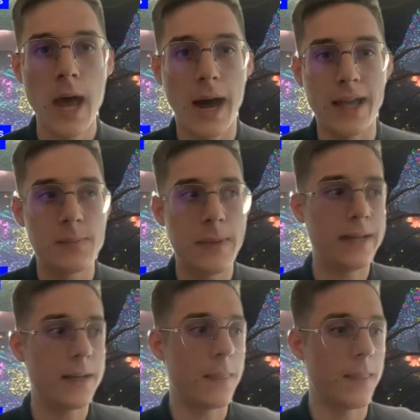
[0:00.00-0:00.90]
I
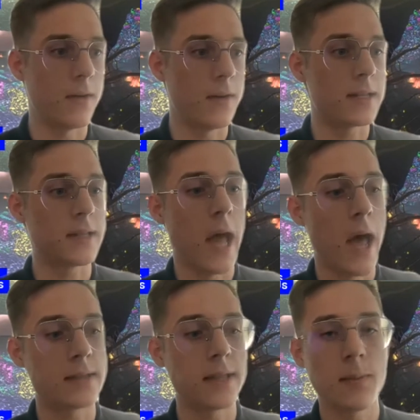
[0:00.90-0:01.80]
expect there is
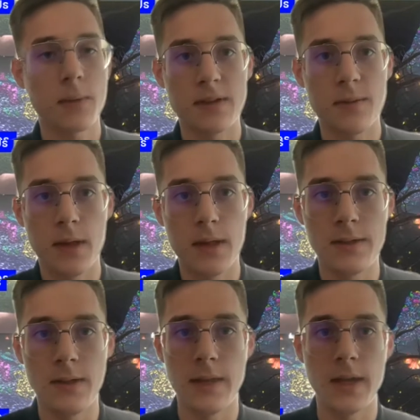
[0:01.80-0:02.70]
a slight
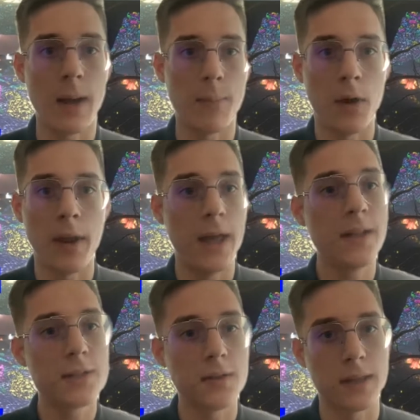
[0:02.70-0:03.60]
possibility that upon
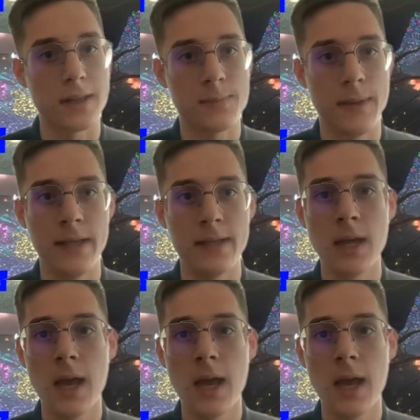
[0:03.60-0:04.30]
entering the space,